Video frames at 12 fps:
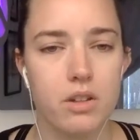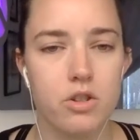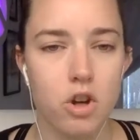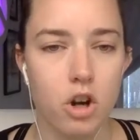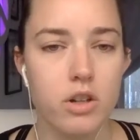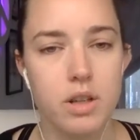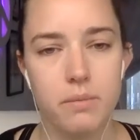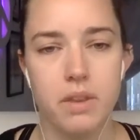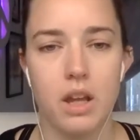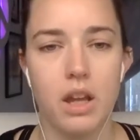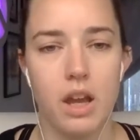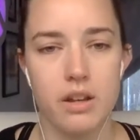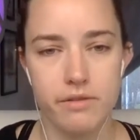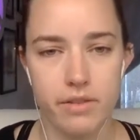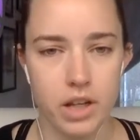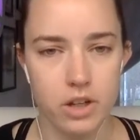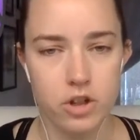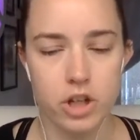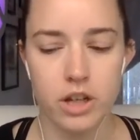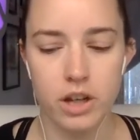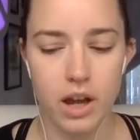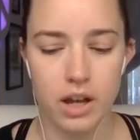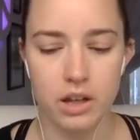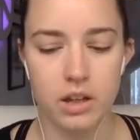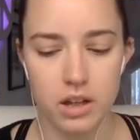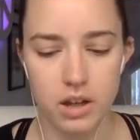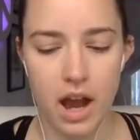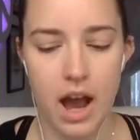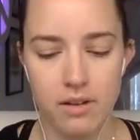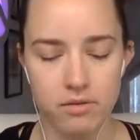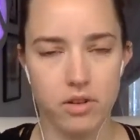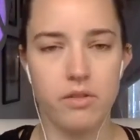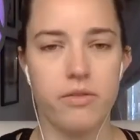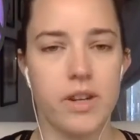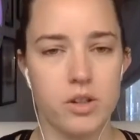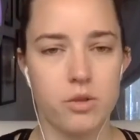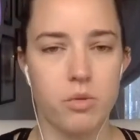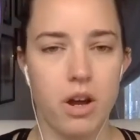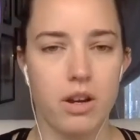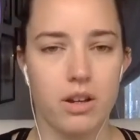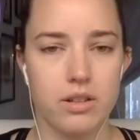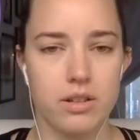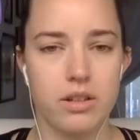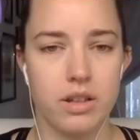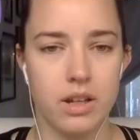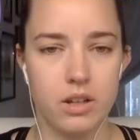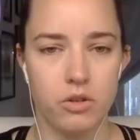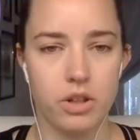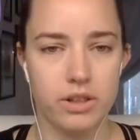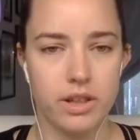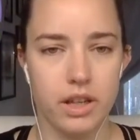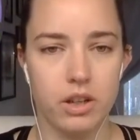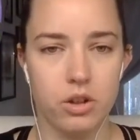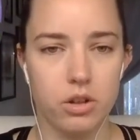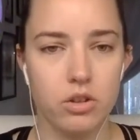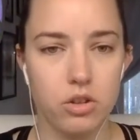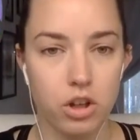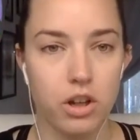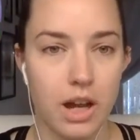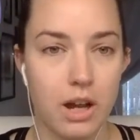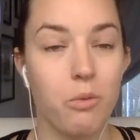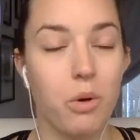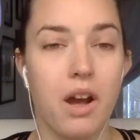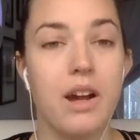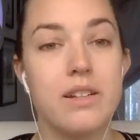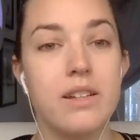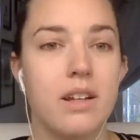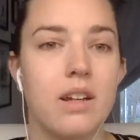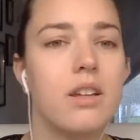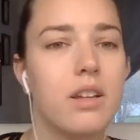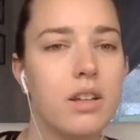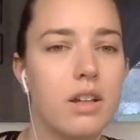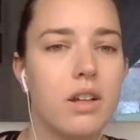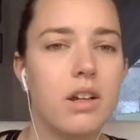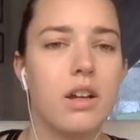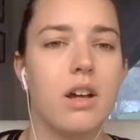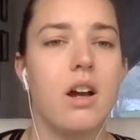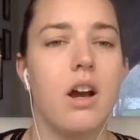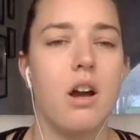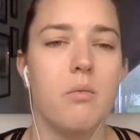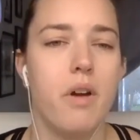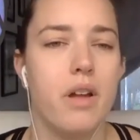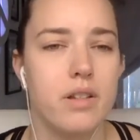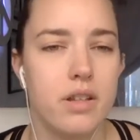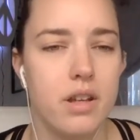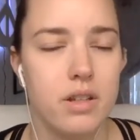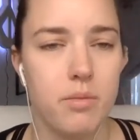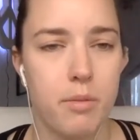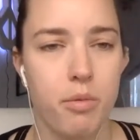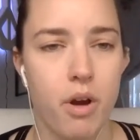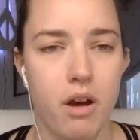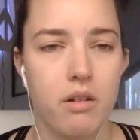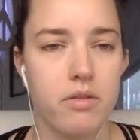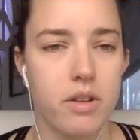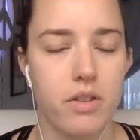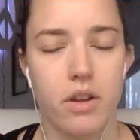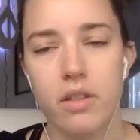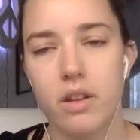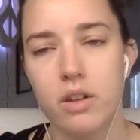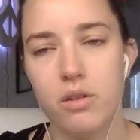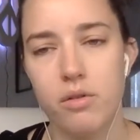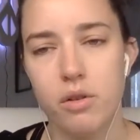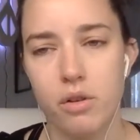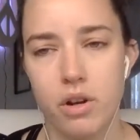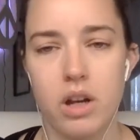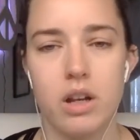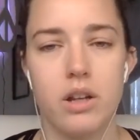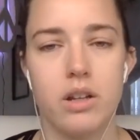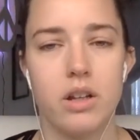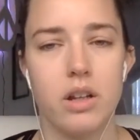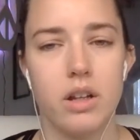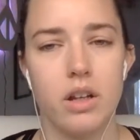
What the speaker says: start something and finish it and have a finished product that you can say, look at what I did, and to be proud of a thing that you've created.